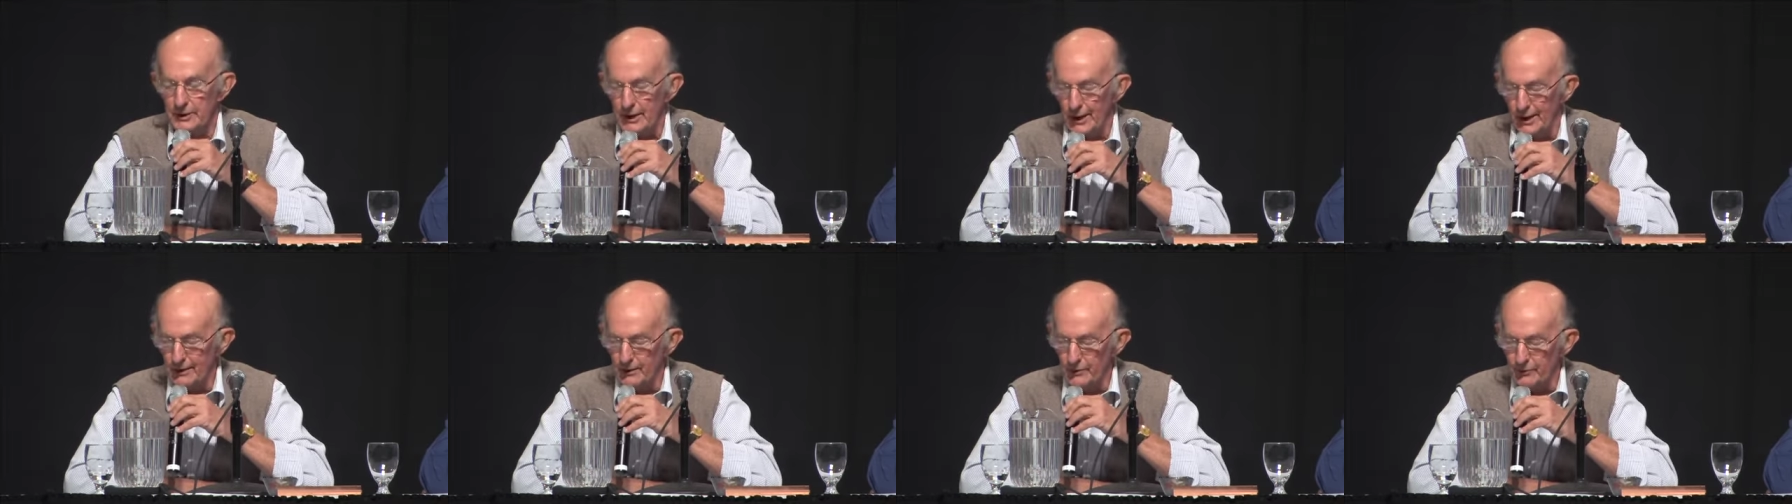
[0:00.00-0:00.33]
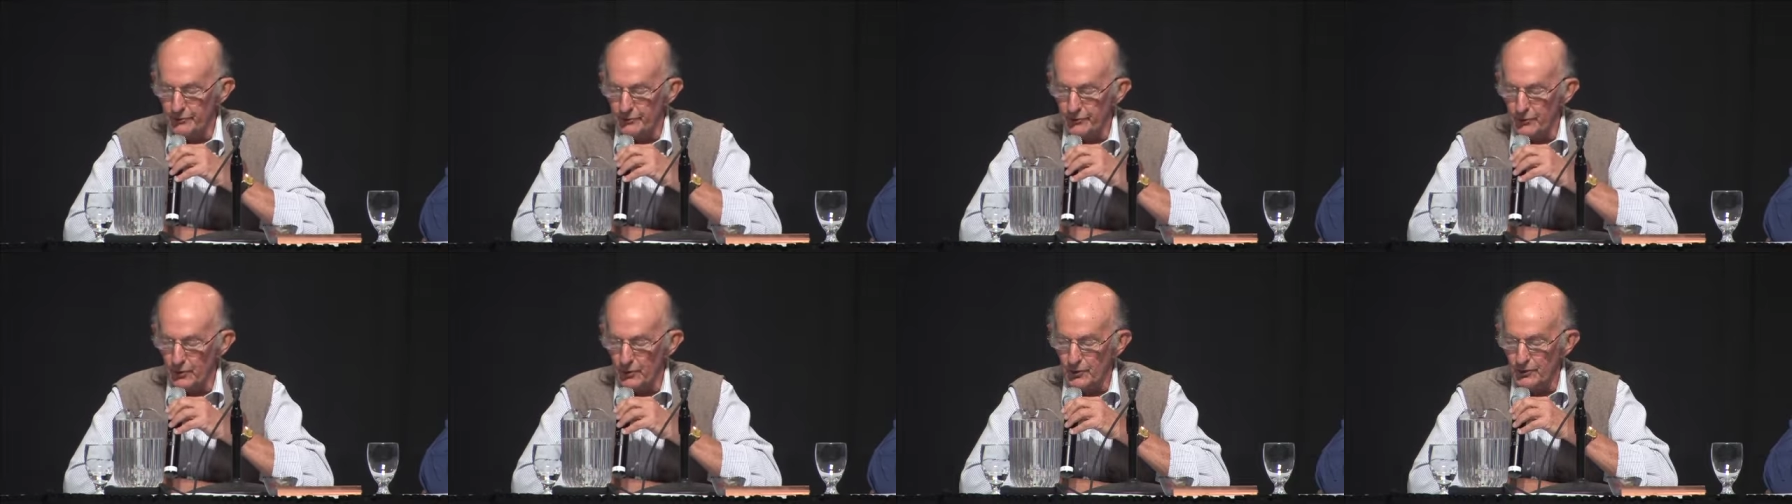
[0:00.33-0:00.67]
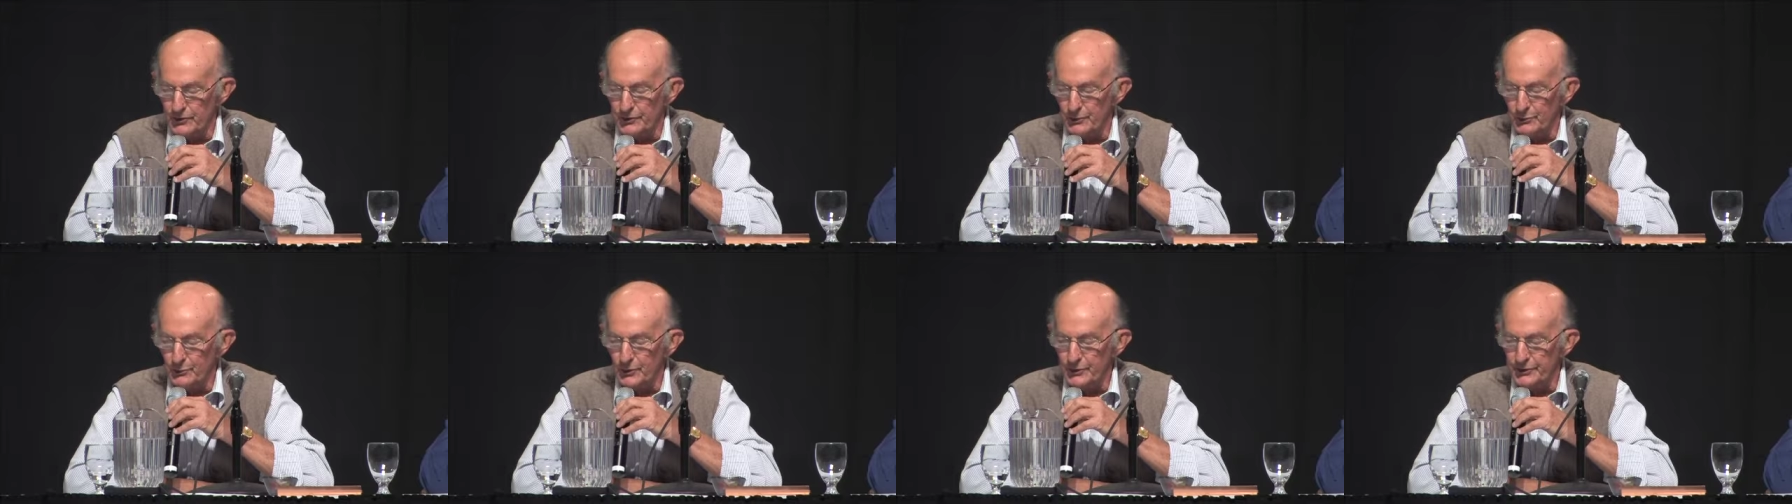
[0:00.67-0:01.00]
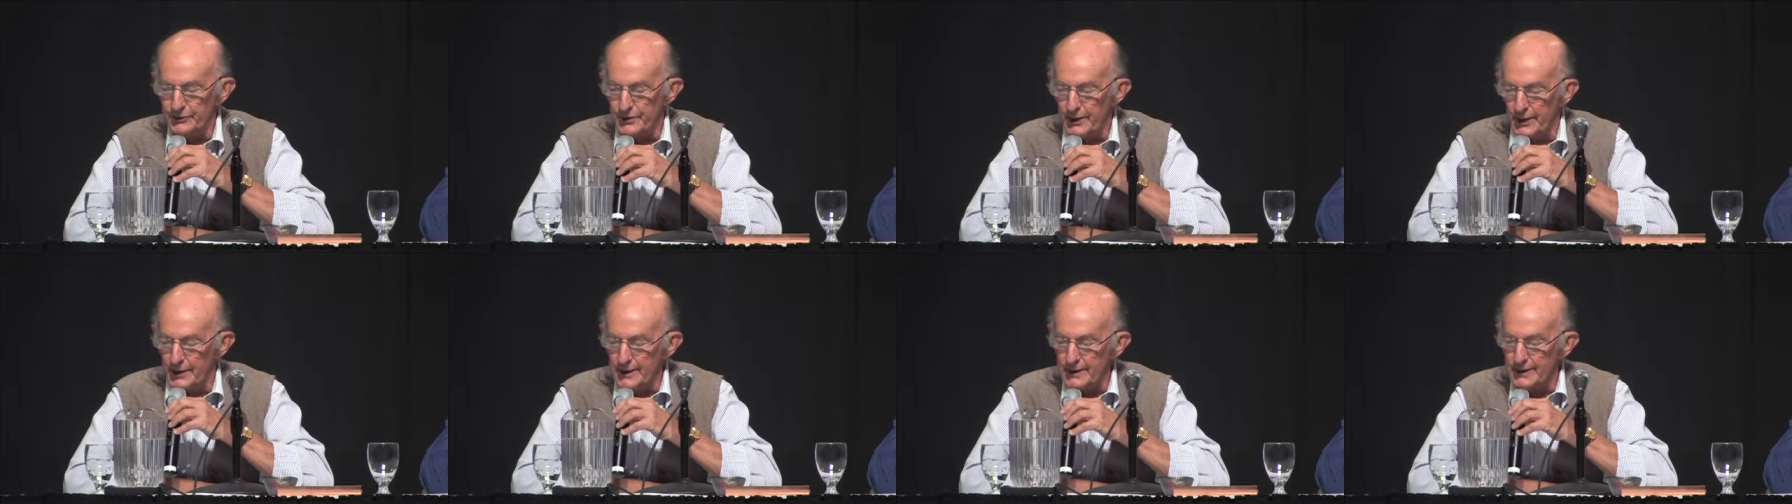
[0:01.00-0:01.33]
California will
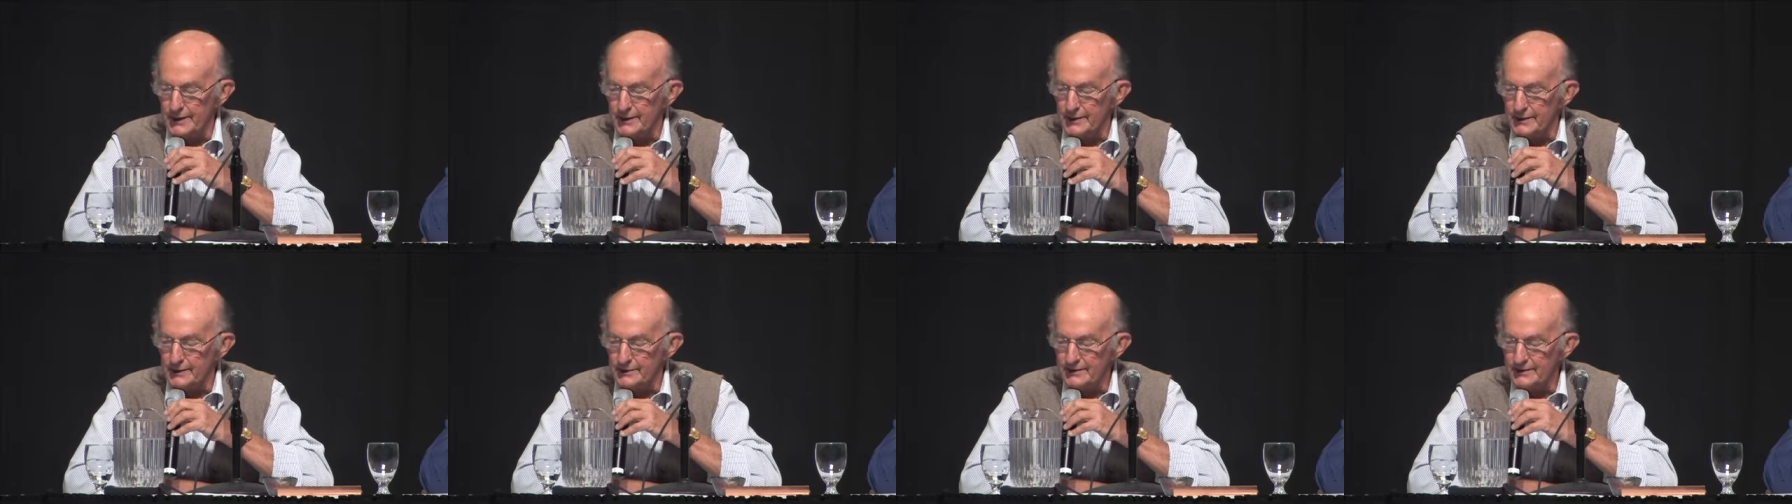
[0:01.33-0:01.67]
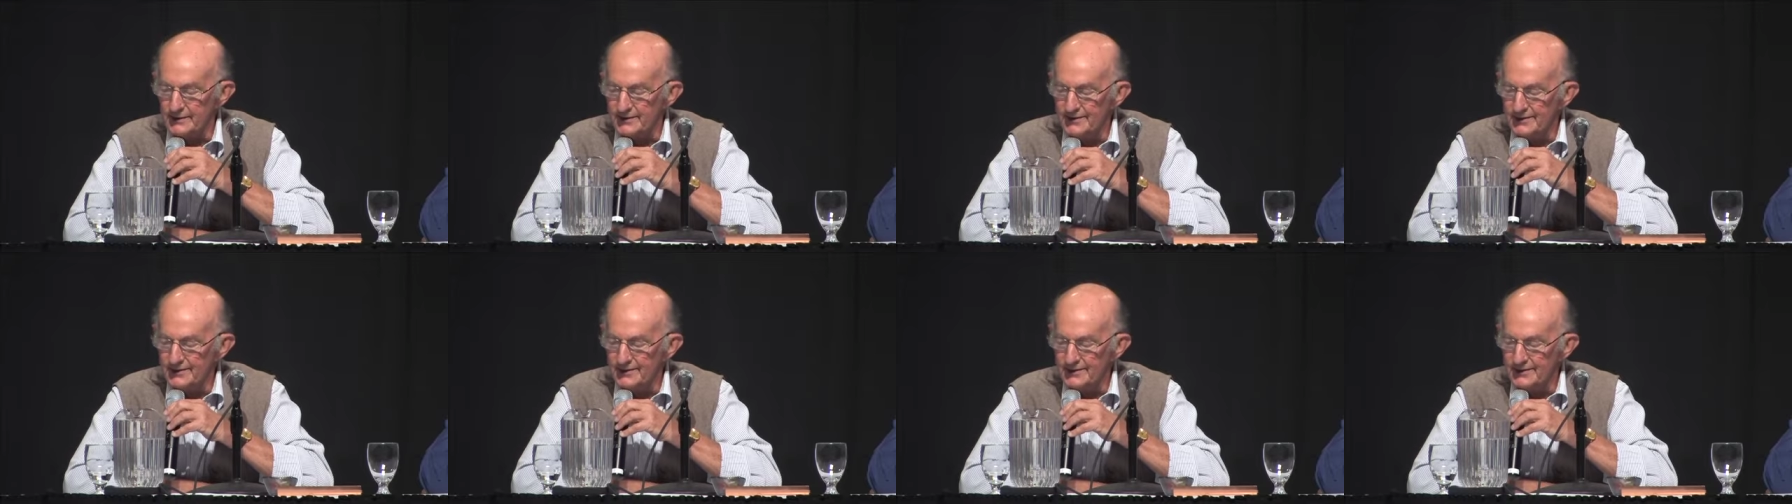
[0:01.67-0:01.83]
take it.